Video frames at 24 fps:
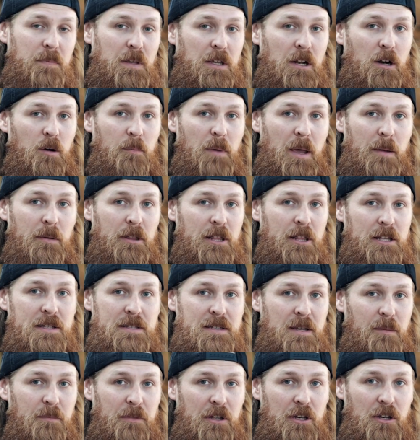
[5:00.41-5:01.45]
you know, maybe that's
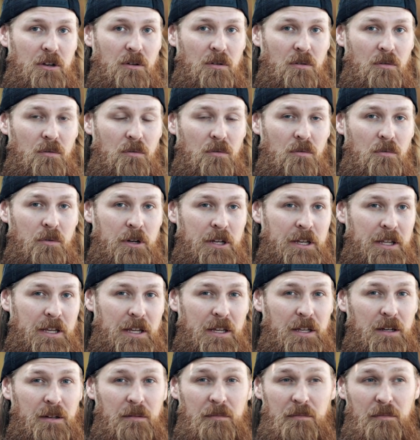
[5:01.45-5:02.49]
something you would
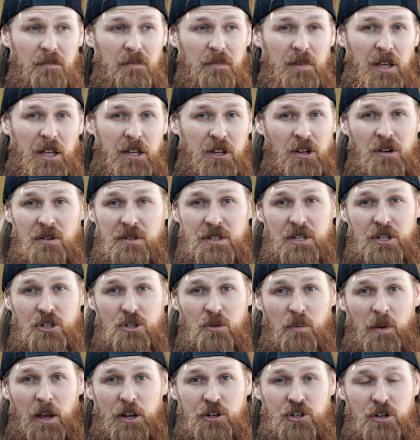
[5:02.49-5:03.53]
need in your
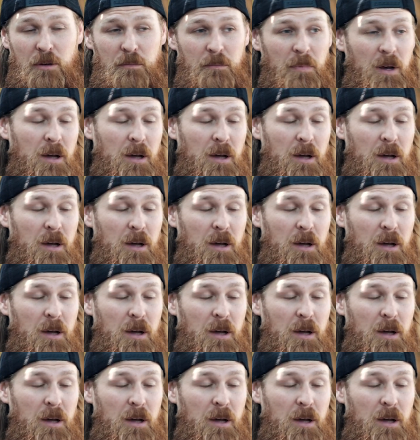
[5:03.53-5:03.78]
situation.